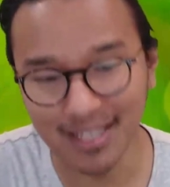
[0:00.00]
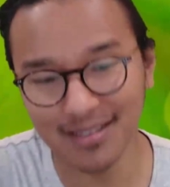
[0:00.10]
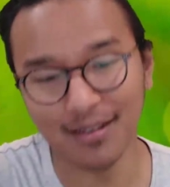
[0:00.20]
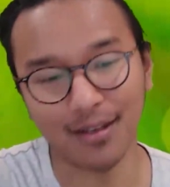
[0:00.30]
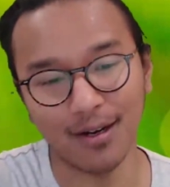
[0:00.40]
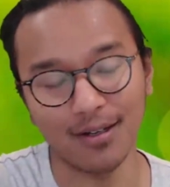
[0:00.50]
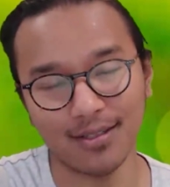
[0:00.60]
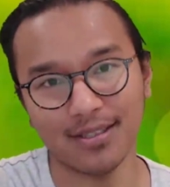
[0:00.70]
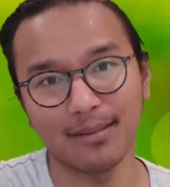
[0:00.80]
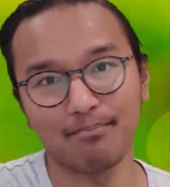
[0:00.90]
that the
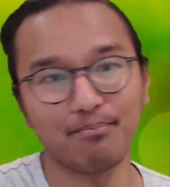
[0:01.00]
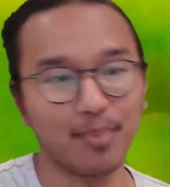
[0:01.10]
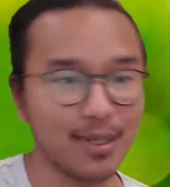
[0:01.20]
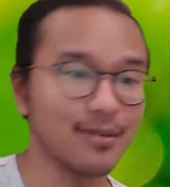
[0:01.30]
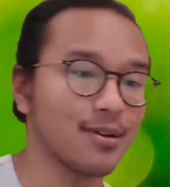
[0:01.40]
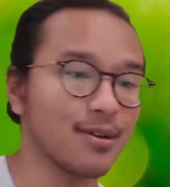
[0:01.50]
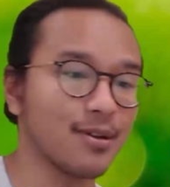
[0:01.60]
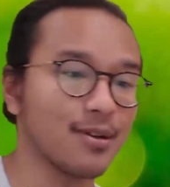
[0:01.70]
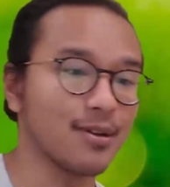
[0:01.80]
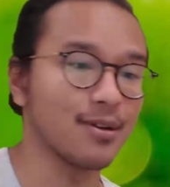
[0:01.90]
cost to build all
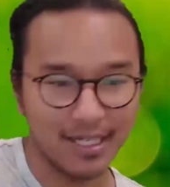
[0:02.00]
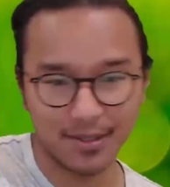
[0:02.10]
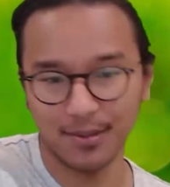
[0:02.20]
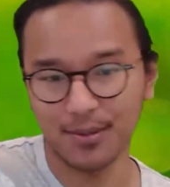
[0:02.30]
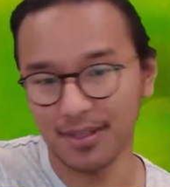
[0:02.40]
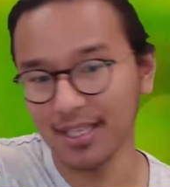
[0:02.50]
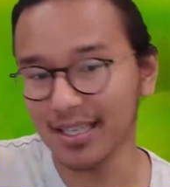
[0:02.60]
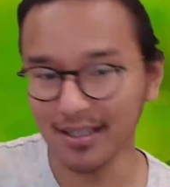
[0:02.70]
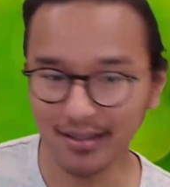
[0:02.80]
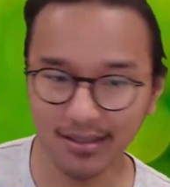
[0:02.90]
that initial
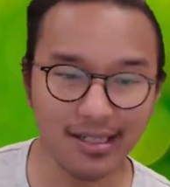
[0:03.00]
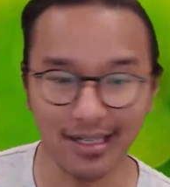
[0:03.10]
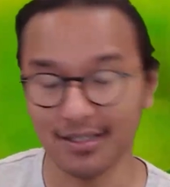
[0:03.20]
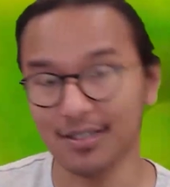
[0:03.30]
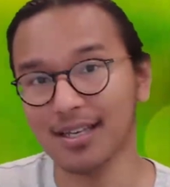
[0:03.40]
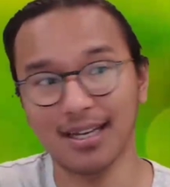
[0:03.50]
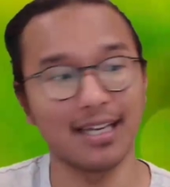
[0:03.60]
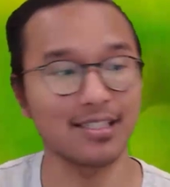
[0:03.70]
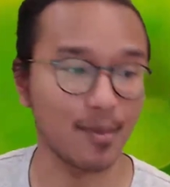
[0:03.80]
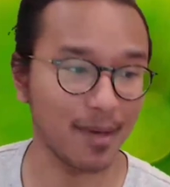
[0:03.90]
thinking just kind of
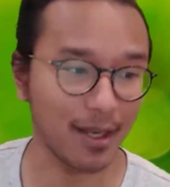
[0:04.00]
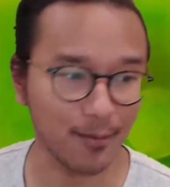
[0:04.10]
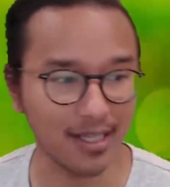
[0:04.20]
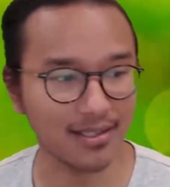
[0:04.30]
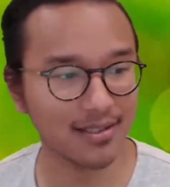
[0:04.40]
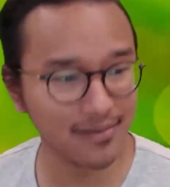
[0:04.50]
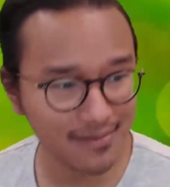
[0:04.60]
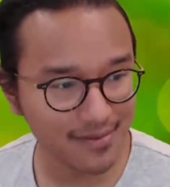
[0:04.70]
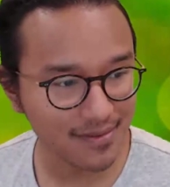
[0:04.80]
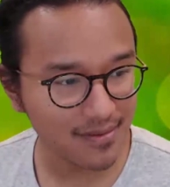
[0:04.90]
has to be paid once.
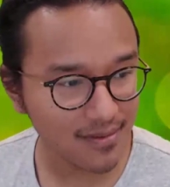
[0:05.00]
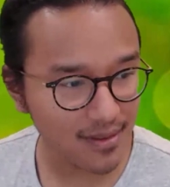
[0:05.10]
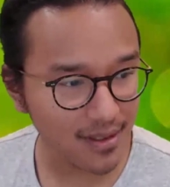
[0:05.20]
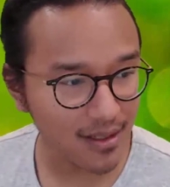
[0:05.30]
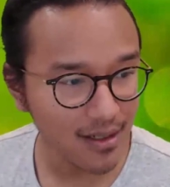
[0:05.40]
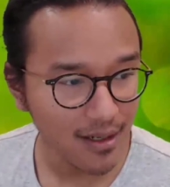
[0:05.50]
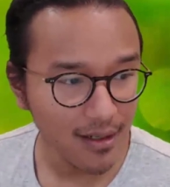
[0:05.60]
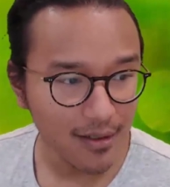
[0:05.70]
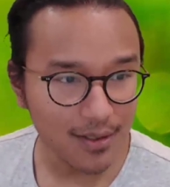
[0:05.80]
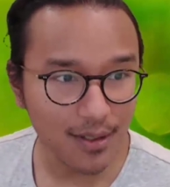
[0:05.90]

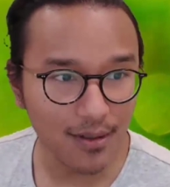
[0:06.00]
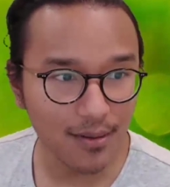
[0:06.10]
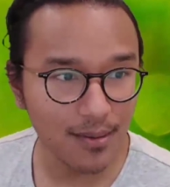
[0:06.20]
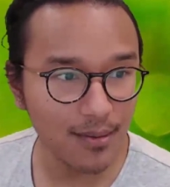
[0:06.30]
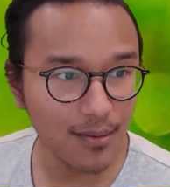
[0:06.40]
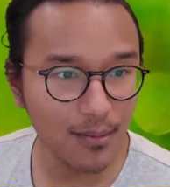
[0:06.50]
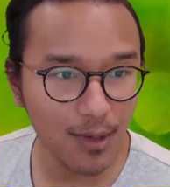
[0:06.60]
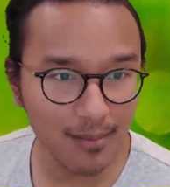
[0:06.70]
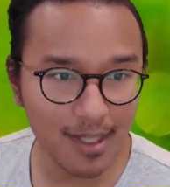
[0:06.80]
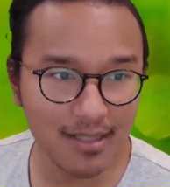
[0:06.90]
So what
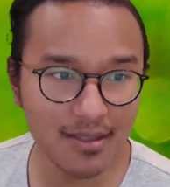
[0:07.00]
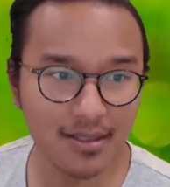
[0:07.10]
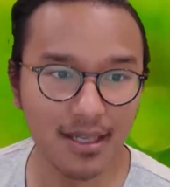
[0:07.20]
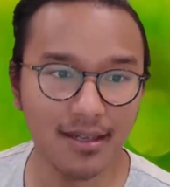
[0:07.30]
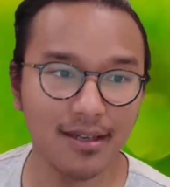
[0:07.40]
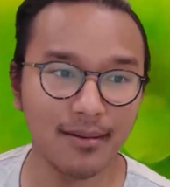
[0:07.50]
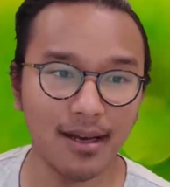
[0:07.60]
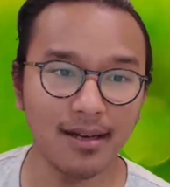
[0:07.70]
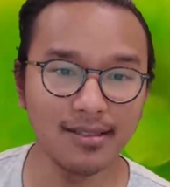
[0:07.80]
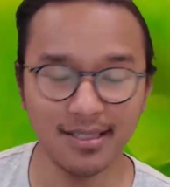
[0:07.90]
it means is that
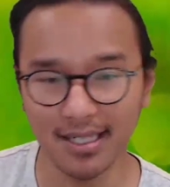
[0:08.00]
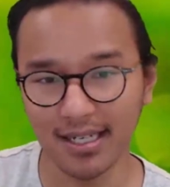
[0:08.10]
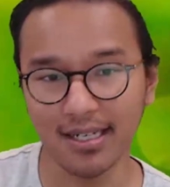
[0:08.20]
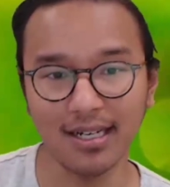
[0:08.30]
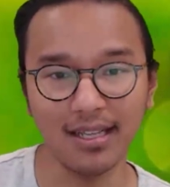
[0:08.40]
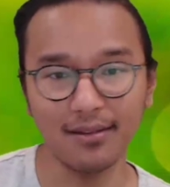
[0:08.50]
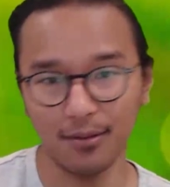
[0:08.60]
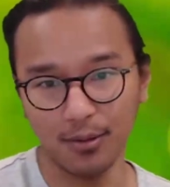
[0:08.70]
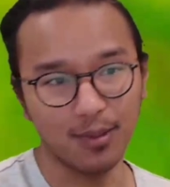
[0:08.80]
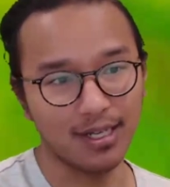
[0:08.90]
sitting underneath all
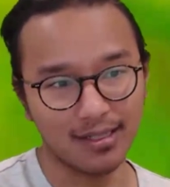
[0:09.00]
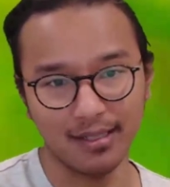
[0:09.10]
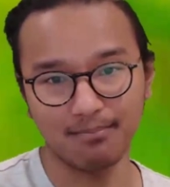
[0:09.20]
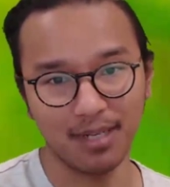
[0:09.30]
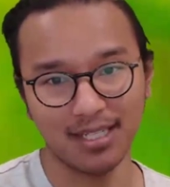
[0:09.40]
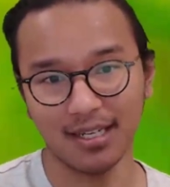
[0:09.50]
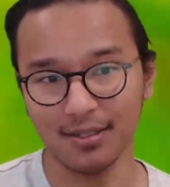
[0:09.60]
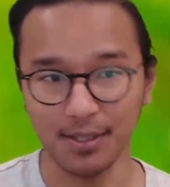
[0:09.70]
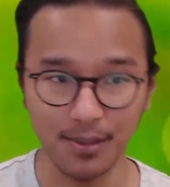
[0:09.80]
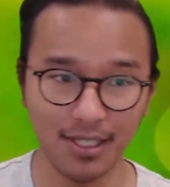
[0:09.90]
the work that big tech is
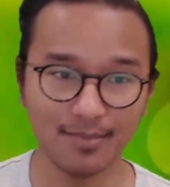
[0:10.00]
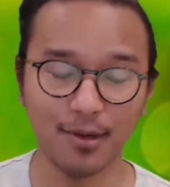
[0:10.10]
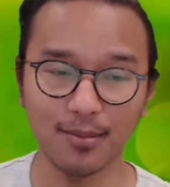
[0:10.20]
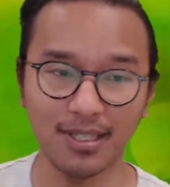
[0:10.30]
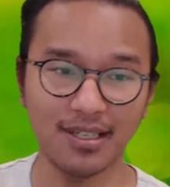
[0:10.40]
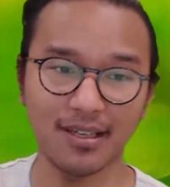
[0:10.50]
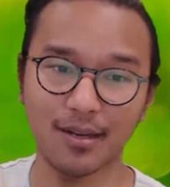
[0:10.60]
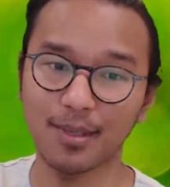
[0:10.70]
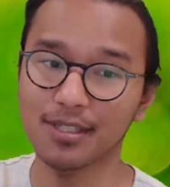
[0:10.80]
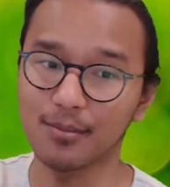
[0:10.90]
doing is probably going to
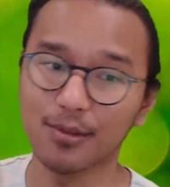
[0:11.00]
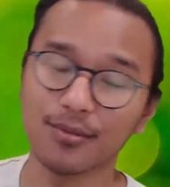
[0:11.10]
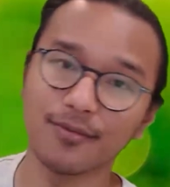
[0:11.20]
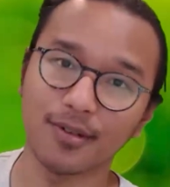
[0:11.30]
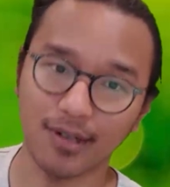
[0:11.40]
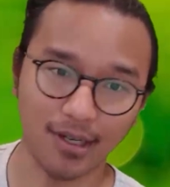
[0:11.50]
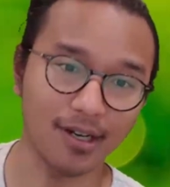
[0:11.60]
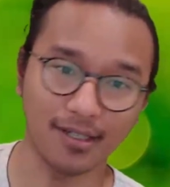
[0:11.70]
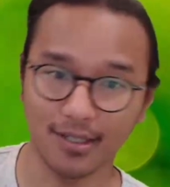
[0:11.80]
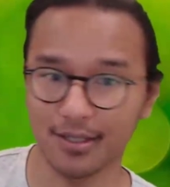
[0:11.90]
be some room for a
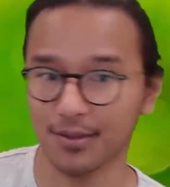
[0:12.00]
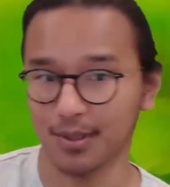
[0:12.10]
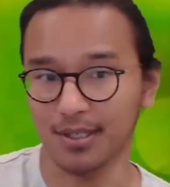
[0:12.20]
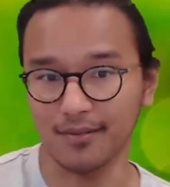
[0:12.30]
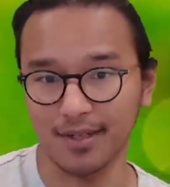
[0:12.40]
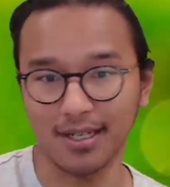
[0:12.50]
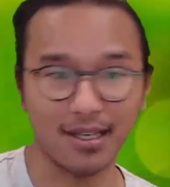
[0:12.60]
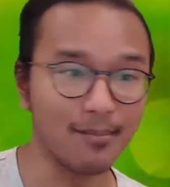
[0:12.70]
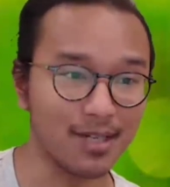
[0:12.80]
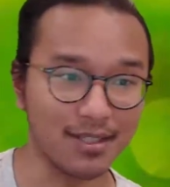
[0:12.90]
cottage industry of
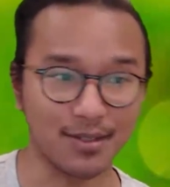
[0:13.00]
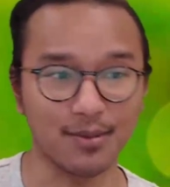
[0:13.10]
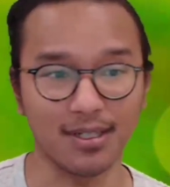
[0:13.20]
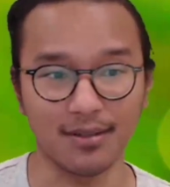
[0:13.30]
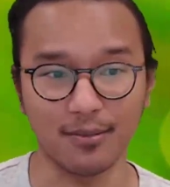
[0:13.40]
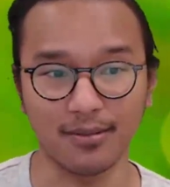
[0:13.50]
companies who are